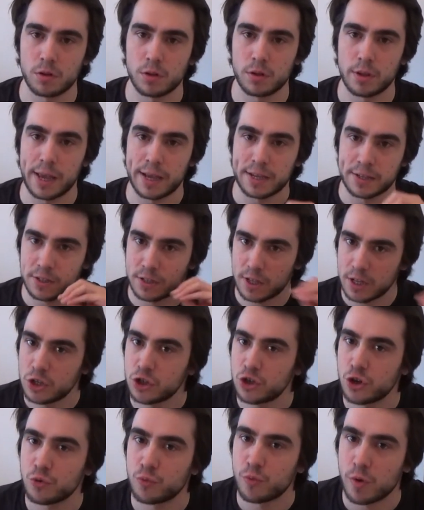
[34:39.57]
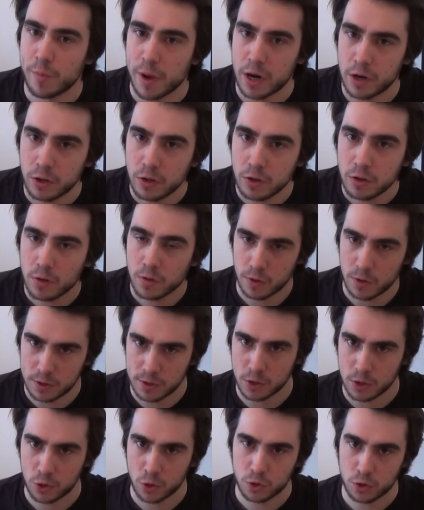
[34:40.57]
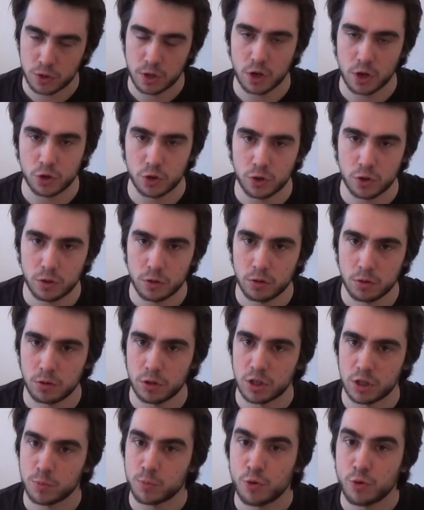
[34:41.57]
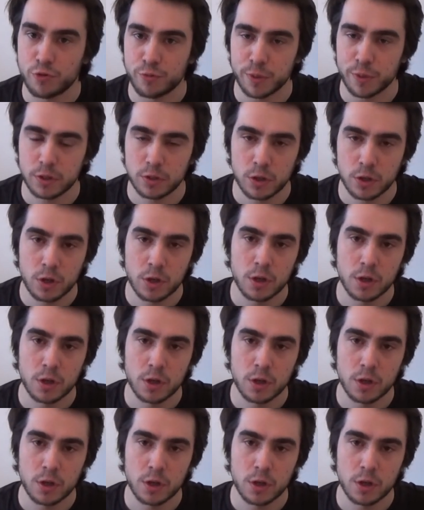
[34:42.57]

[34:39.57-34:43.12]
Extinction Rebellion, this association, this movement,